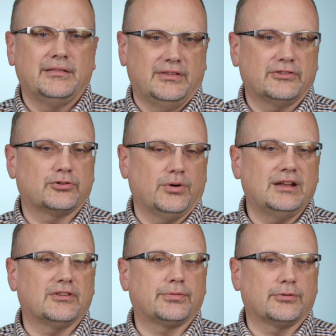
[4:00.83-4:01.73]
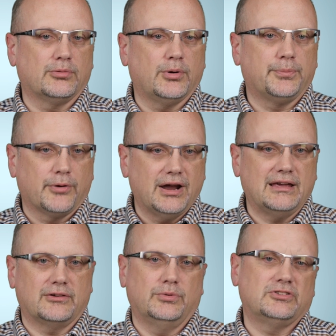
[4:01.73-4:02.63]
This creates a thermal
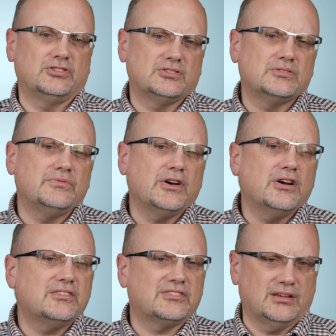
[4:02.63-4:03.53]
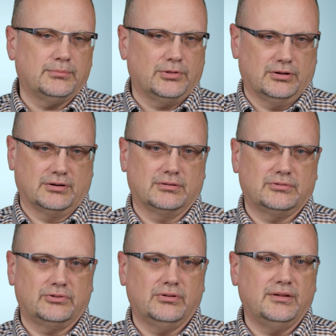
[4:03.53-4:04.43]
break, which is very similar
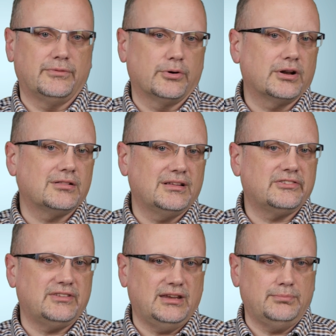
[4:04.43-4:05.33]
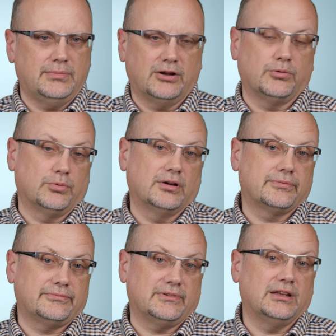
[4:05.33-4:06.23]
to a vertically seamed metal
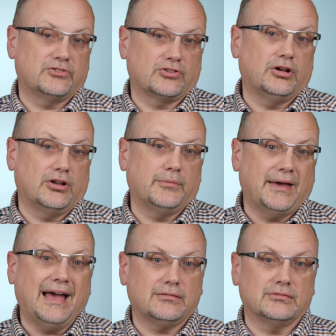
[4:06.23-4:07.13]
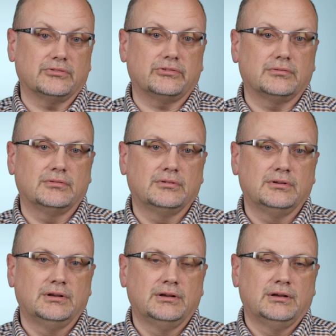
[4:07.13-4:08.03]
roof installed on battens.
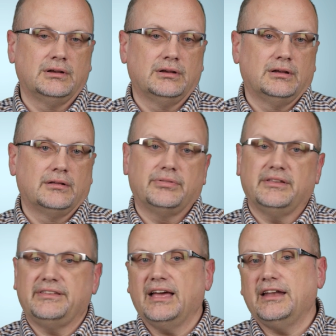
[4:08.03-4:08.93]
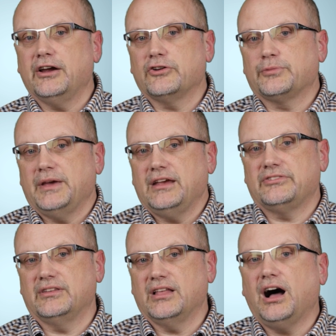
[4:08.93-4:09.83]
The dead
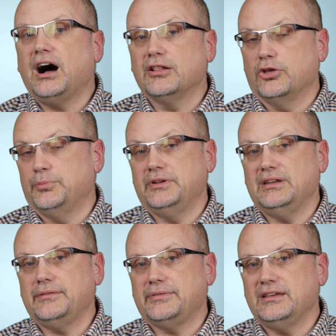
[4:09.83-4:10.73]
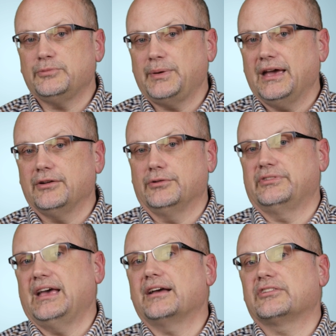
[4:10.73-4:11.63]
airspace in the hollow beneath these
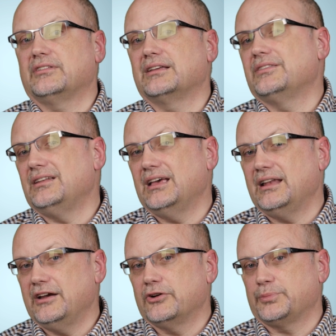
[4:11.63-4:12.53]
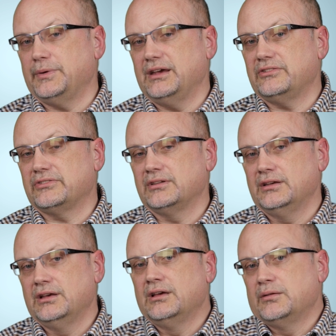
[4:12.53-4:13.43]
panels acts like the dead airspace
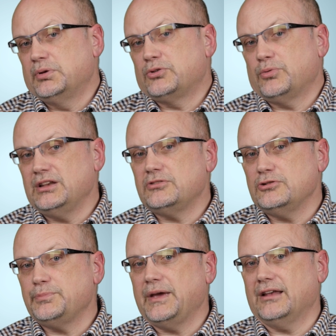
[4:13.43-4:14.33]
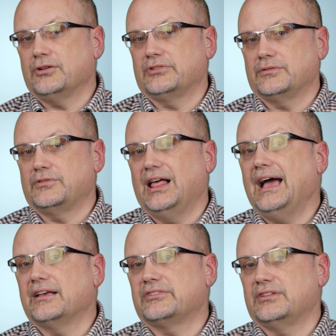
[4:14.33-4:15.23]
between two panels of
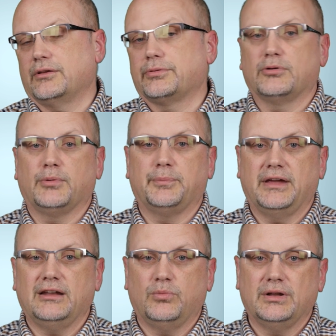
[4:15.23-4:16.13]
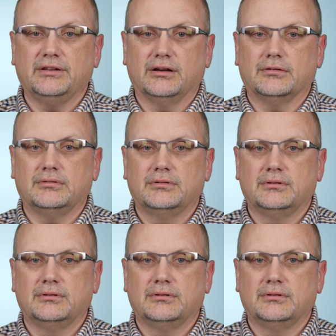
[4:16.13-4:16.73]
glass in a thermal pane window.